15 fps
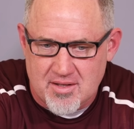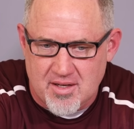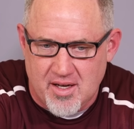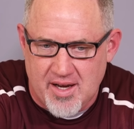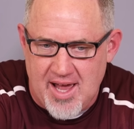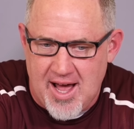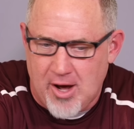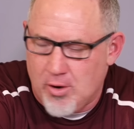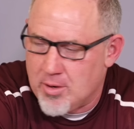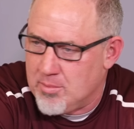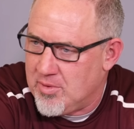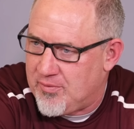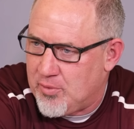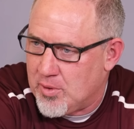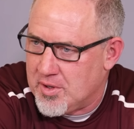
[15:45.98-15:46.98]
an hour
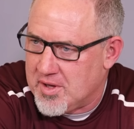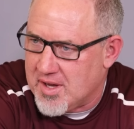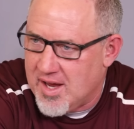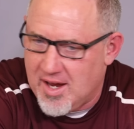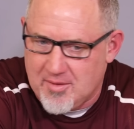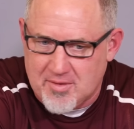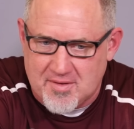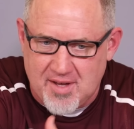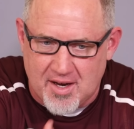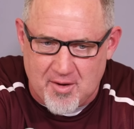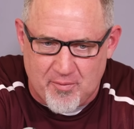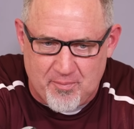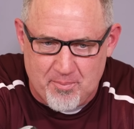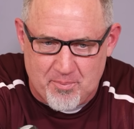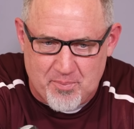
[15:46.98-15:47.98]
before the game to take
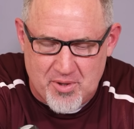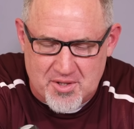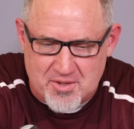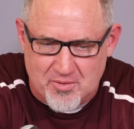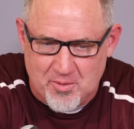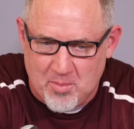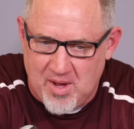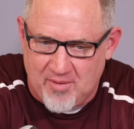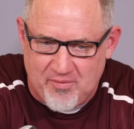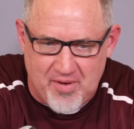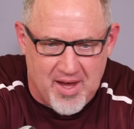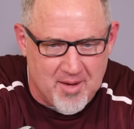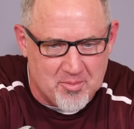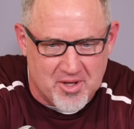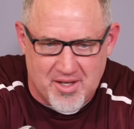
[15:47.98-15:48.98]
a picture with my
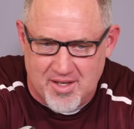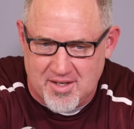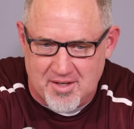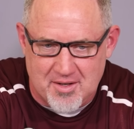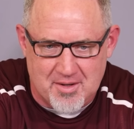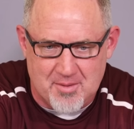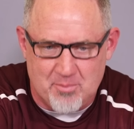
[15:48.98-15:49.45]
family, and